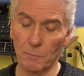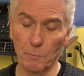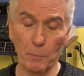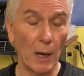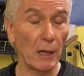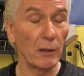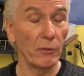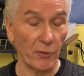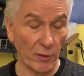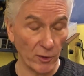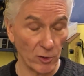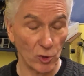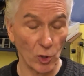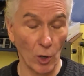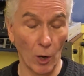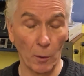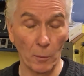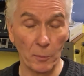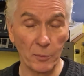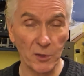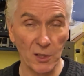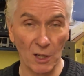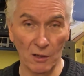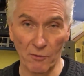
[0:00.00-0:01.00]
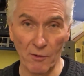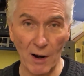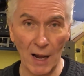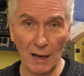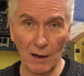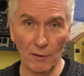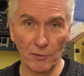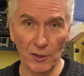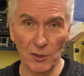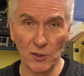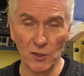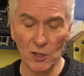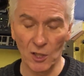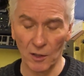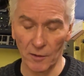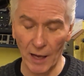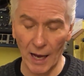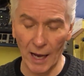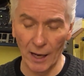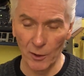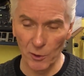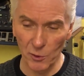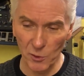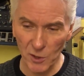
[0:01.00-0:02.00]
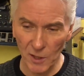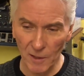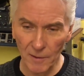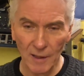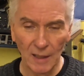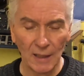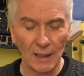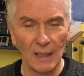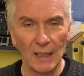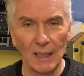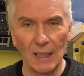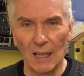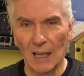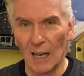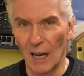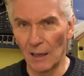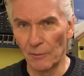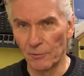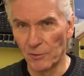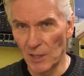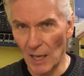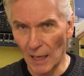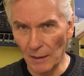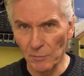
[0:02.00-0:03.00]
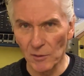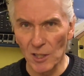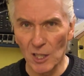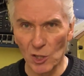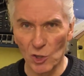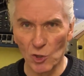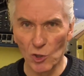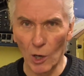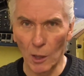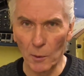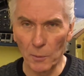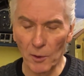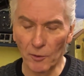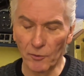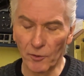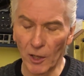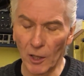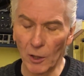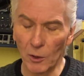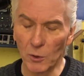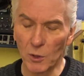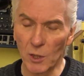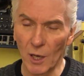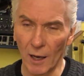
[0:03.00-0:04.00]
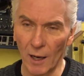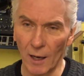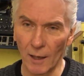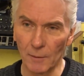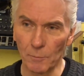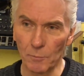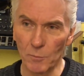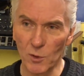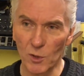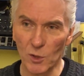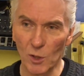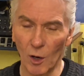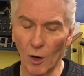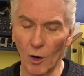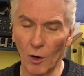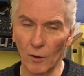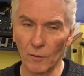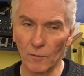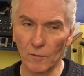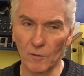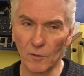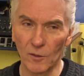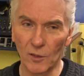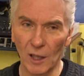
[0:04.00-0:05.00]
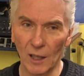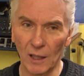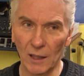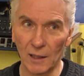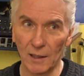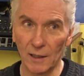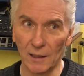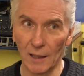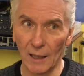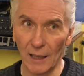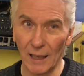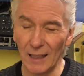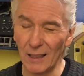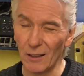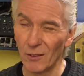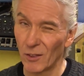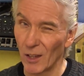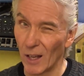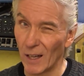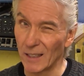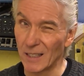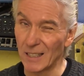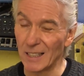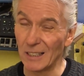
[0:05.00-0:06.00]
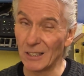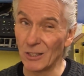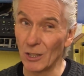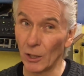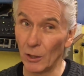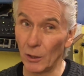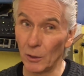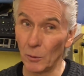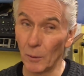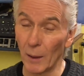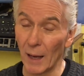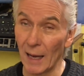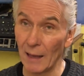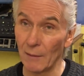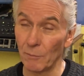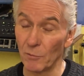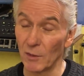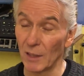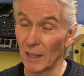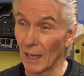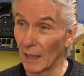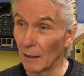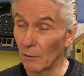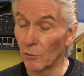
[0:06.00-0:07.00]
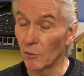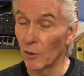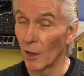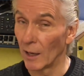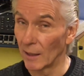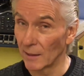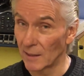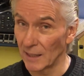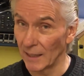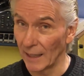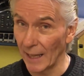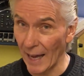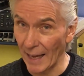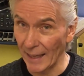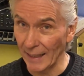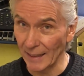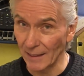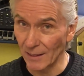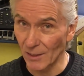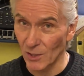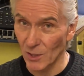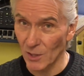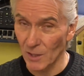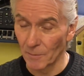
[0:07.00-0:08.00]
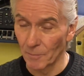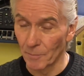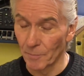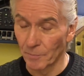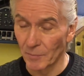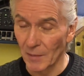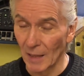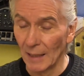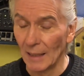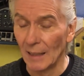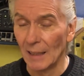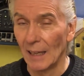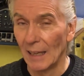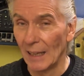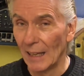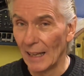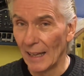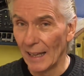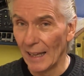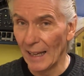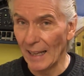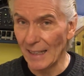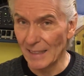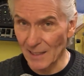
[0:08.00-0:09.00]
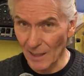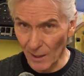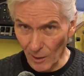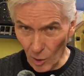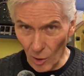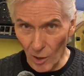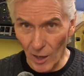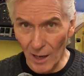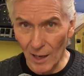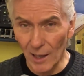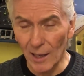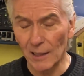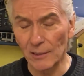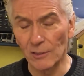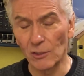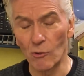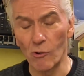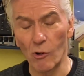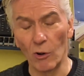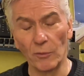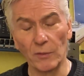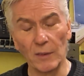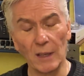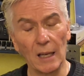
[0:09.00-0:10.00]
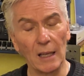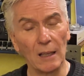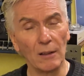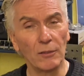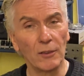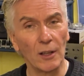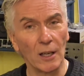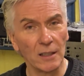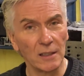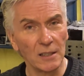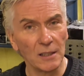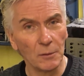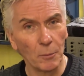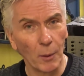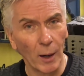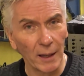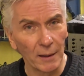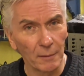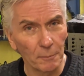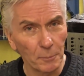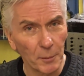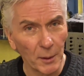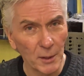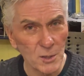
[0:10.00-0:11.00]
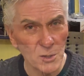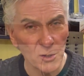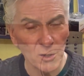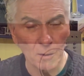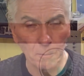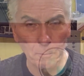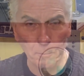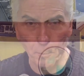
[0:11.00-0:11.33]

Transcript: Both the jobs are relevant to those. I've done this job a few times on the E32 and the E38s. It's a lot harder on the E31 because the